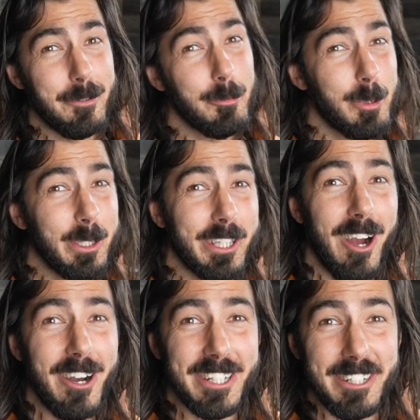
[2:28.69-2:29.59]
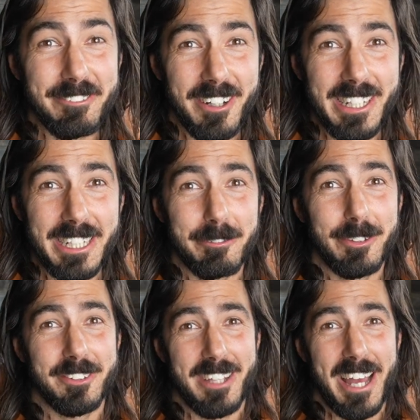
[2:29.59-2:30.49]
it's really hard to get funding
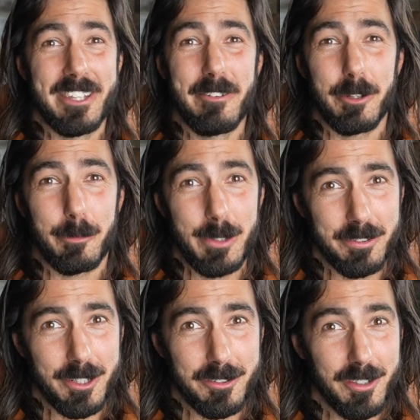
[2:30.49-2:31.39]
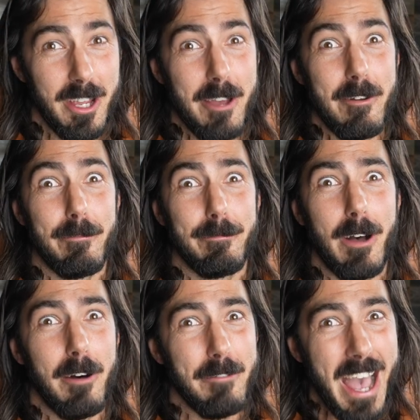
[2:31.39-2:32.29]
for scientific research
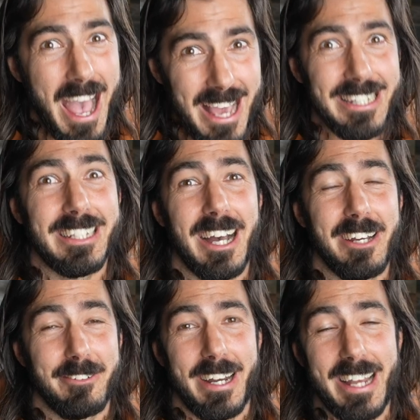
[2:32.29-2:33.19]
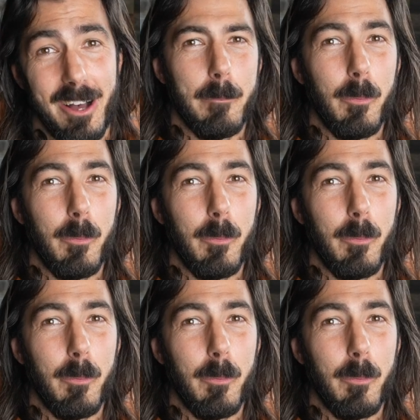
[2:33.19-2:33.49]
of any kind right now.